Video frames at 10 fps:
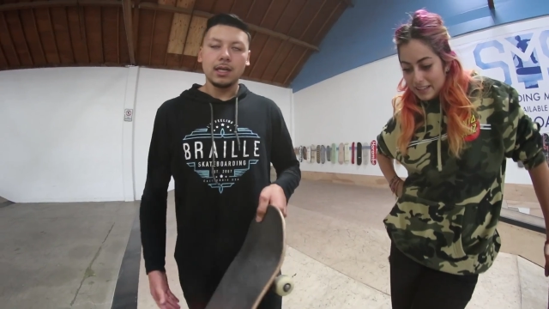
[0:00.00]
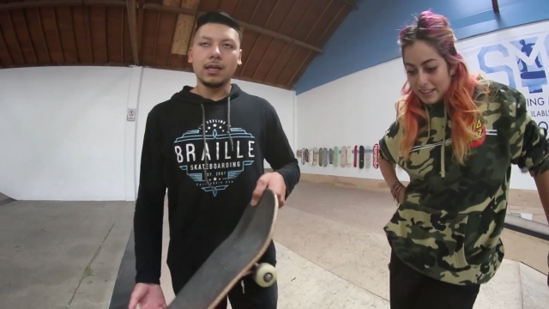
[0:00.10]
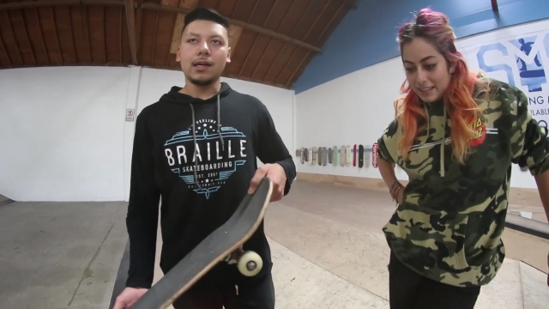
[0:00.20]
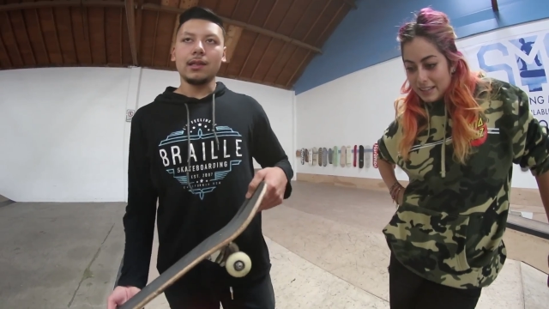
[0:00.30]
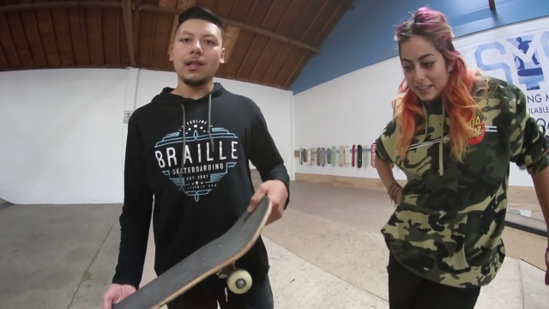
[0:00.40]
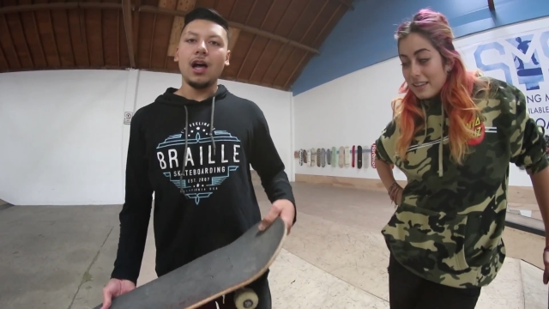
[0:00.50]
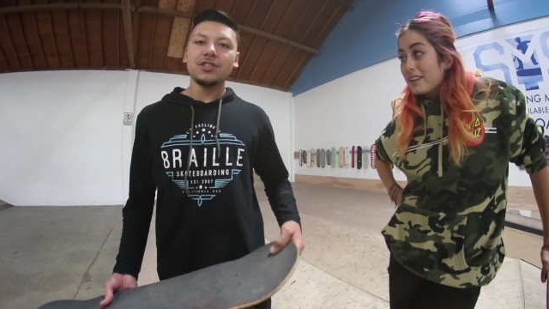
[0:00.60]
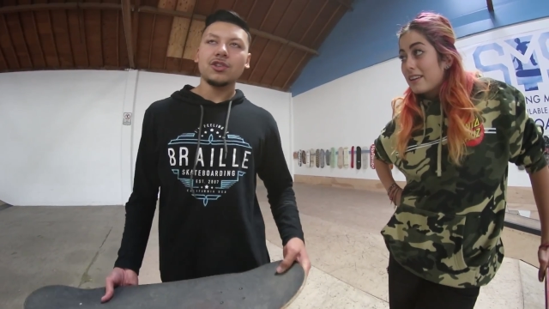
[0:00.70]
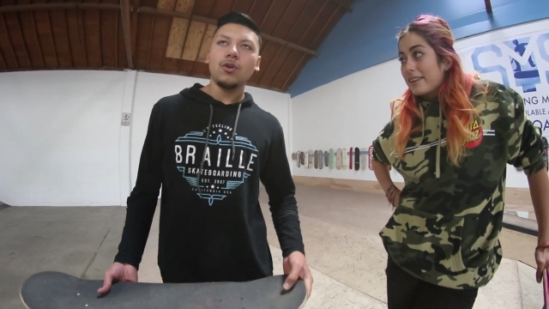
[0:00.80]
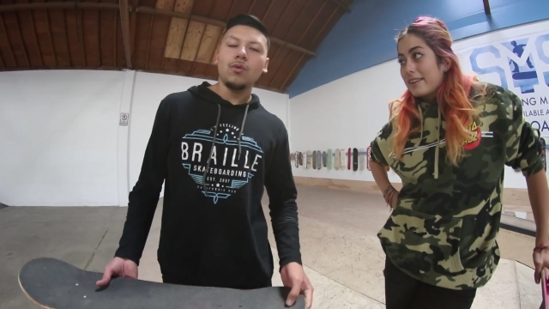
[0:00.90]
Speaker 1: The
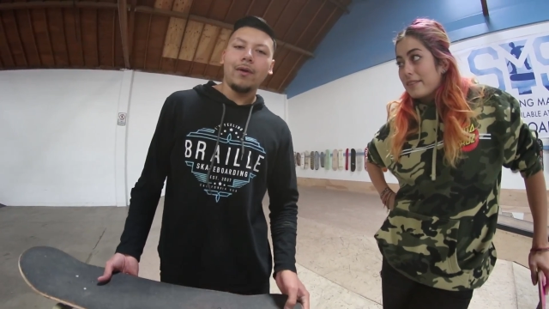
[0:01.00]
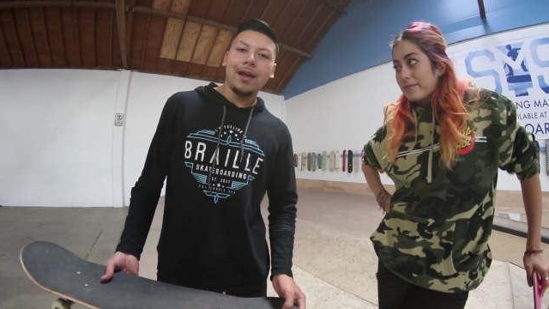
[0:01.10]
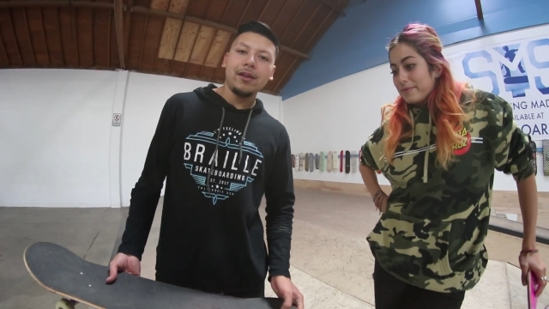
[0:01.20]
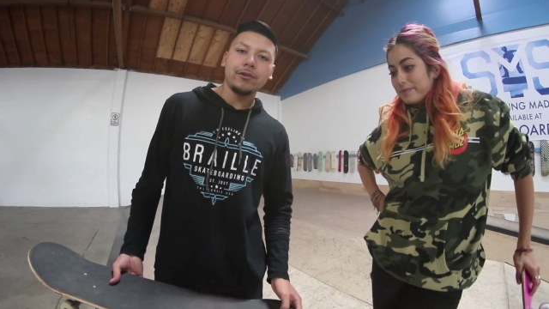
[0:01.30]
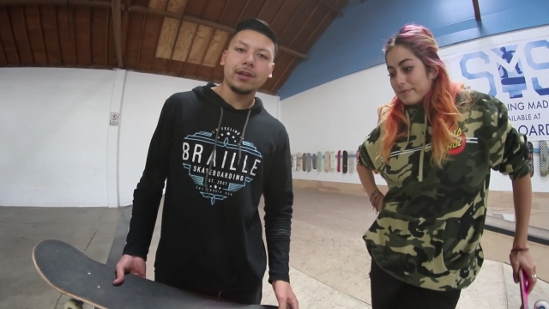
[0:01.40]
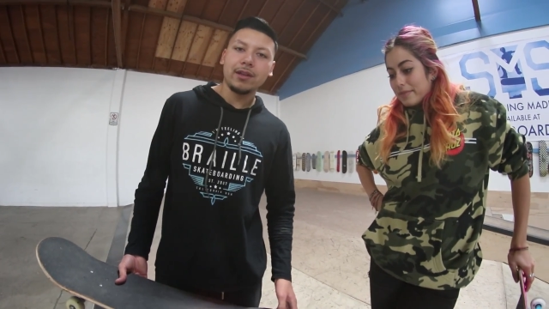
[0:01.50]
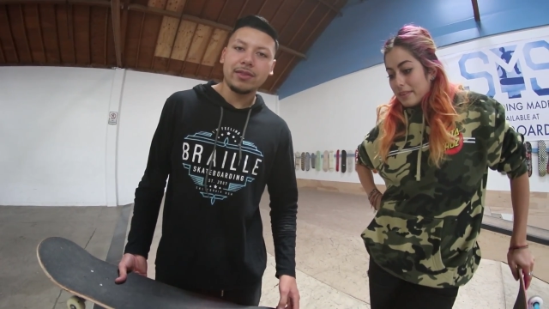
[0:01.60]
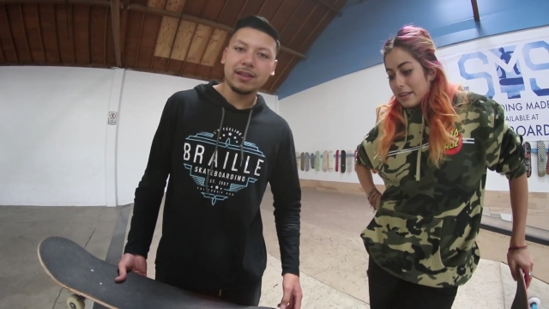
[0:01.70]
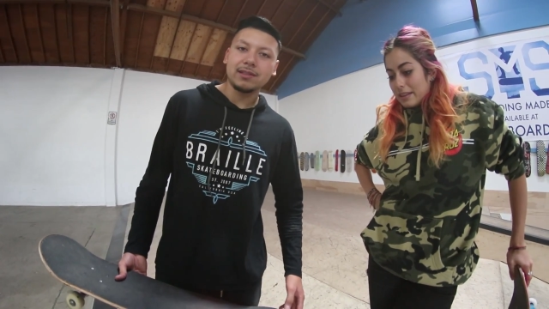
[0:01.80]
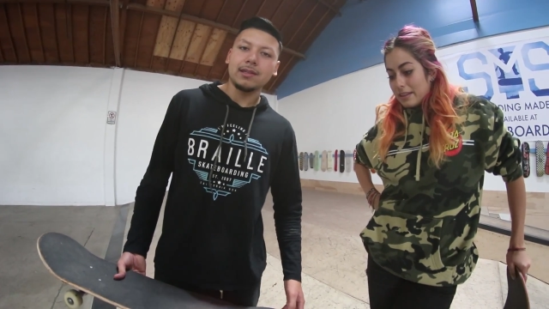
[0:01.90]
logical way you're gonna
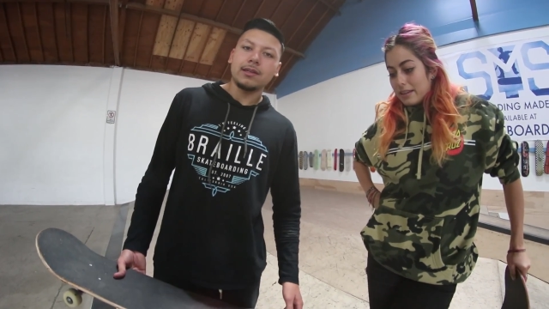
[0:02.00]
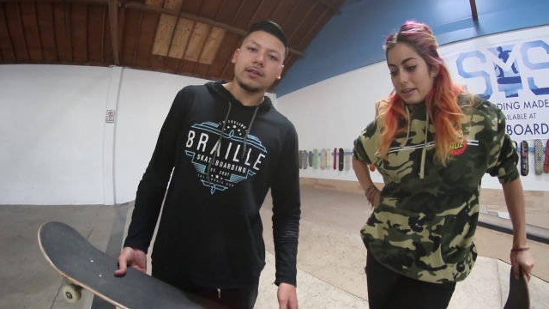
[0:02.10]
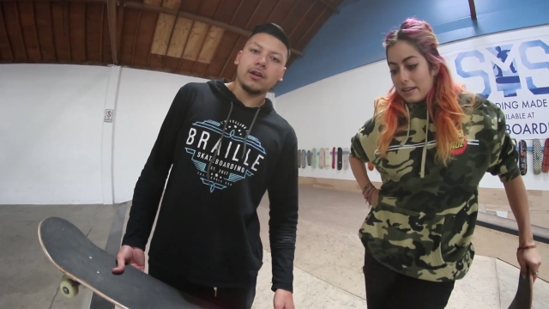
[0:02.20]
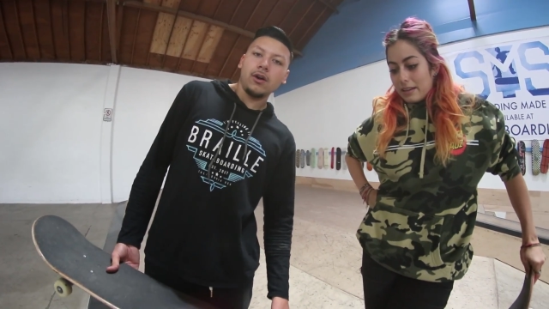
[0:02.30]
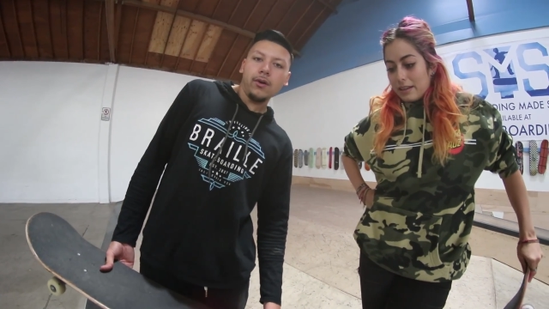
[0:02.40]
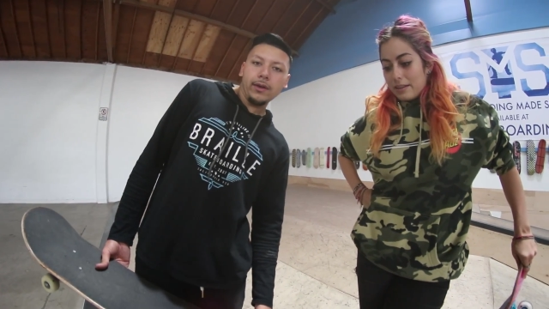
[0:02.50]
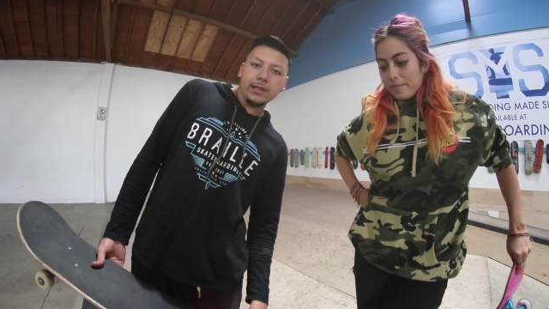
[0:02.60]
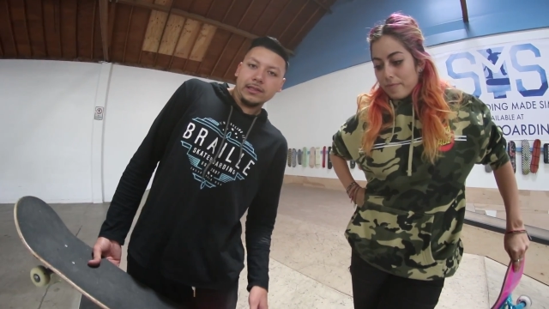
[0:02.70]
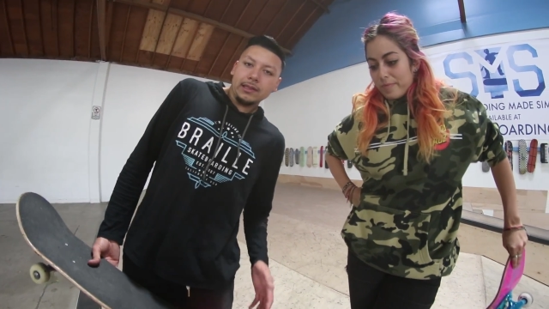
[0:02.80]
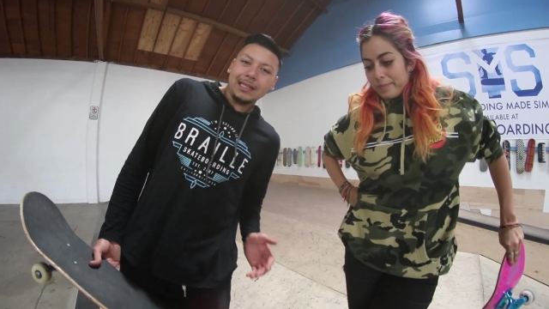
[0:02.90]
think to go
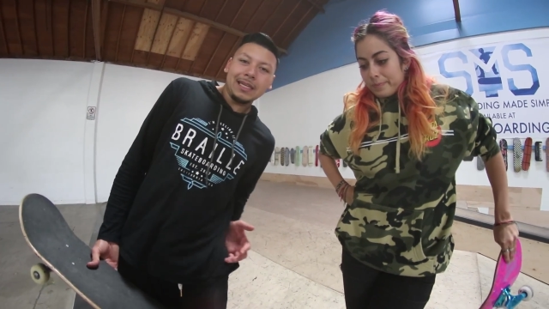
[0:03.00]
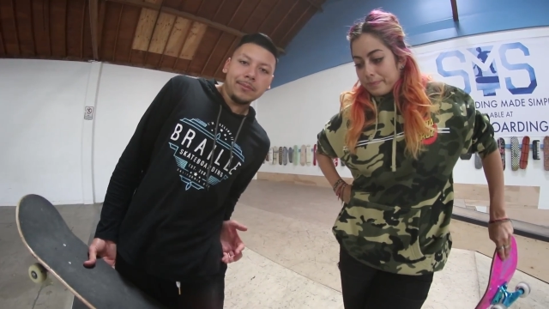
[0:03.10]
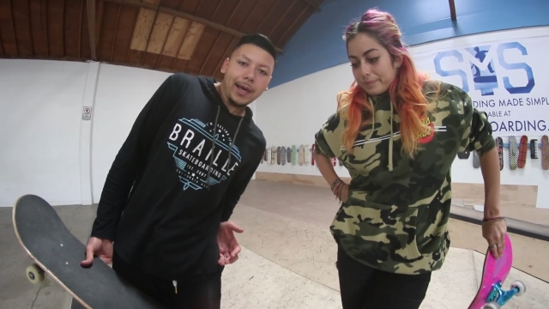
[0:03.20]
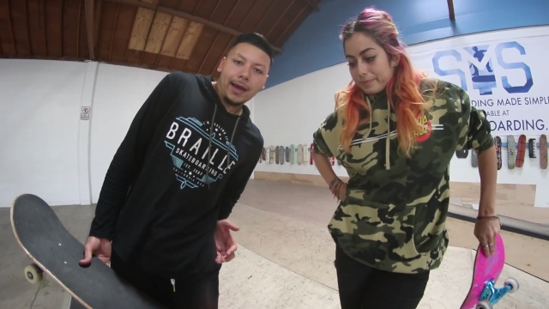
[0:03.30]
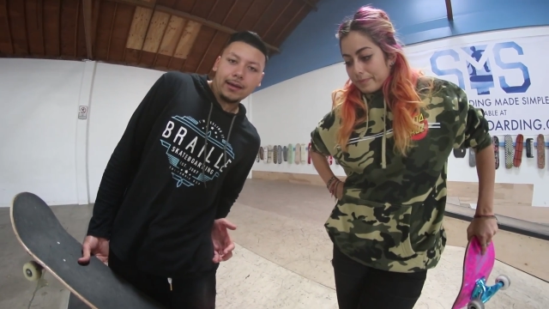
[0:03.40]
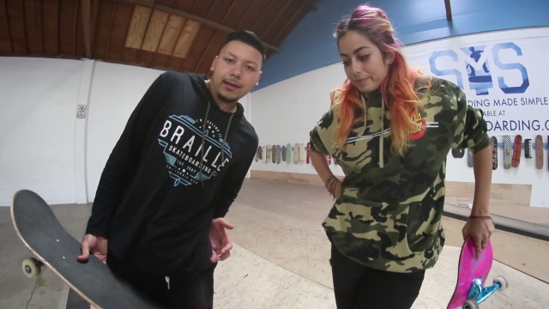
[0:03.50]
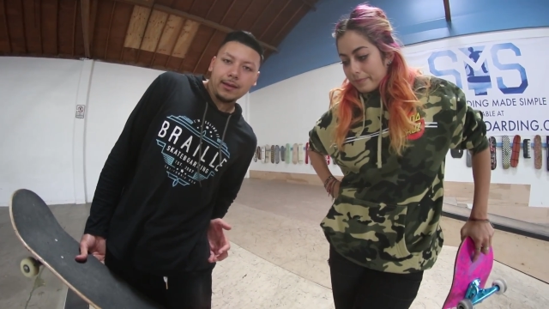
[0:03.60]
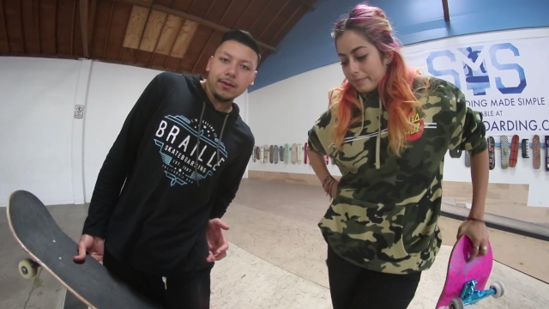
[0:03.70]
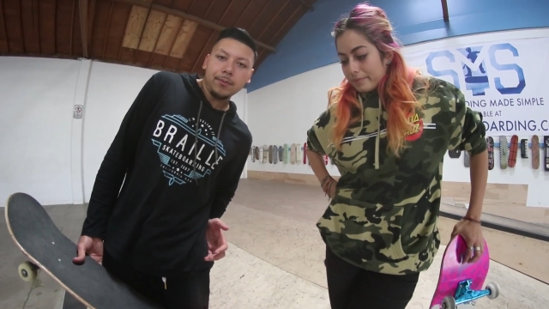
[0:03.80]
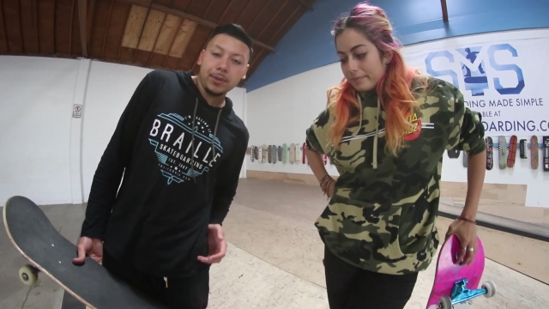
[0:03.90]
is lean back
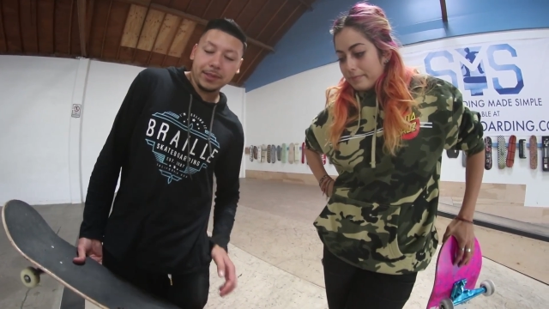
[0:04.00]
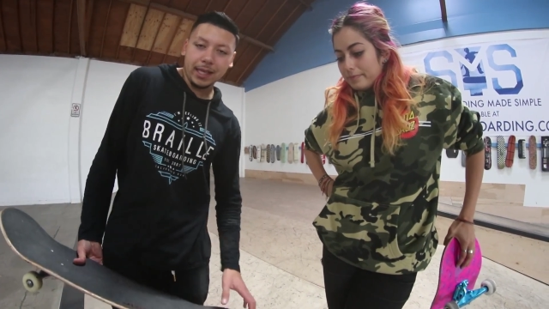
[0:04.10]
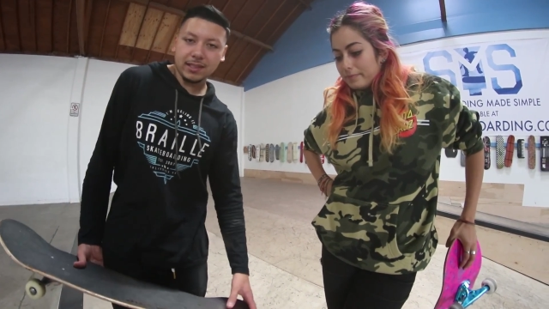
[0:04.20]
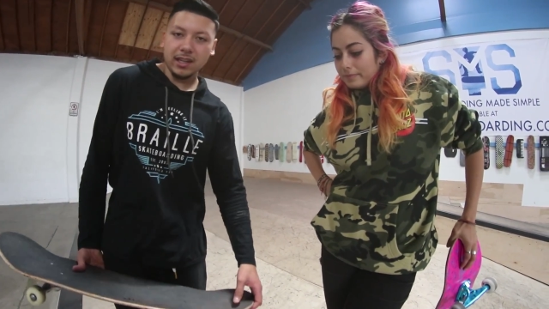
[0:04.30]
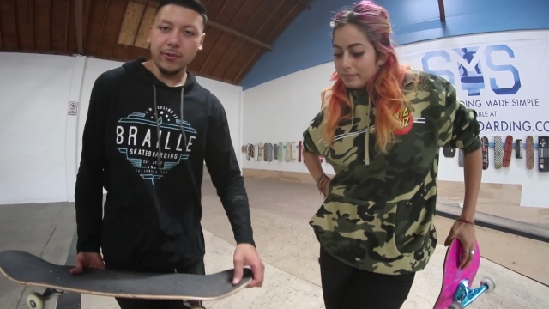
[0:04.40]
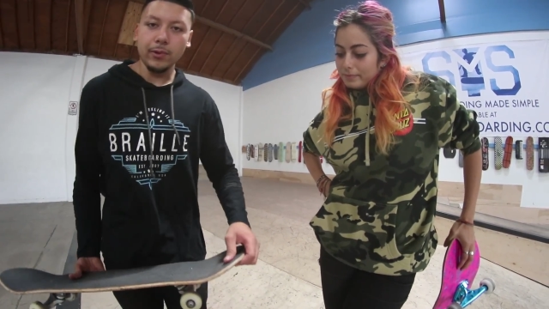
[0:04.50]
but that's gonna